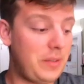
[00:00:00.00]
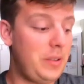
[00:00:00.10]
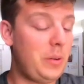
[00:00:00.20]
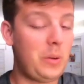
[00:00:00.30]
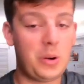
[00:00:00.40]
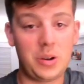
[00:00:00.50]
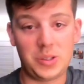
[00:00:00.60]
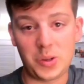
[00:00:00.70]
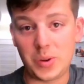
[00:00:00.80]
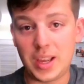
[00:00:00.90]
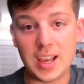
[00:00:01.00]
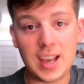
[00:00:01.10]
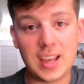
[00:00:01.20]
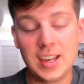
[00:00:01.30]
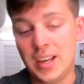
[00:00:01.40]
If you are a Sony
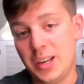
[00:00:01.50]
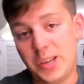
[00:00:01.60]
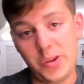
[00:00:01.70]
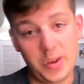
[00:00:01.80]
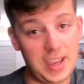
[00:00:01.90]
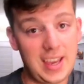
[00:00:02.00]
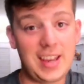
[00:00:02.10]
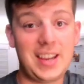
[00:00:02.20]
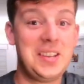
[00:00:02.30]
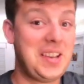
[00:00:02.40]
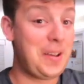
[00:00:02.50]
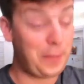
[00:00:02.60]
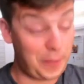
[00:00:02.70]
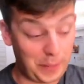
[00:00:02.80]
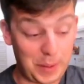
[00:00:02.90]
guy, you can get
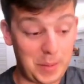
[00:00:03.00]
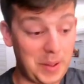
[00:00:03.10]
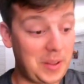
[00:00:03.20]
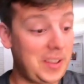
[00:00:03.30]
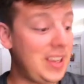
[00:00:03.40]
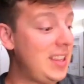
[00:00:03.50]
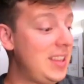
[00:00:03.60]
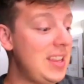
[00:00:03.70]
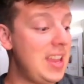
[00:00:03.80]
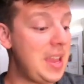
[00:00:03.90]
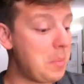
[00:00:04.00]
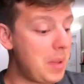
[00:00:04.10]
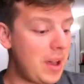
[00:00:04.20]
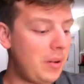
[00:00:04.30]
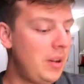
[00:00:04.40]
a 50 mil in the M
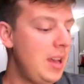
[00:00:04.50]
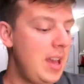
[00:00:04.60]
mount.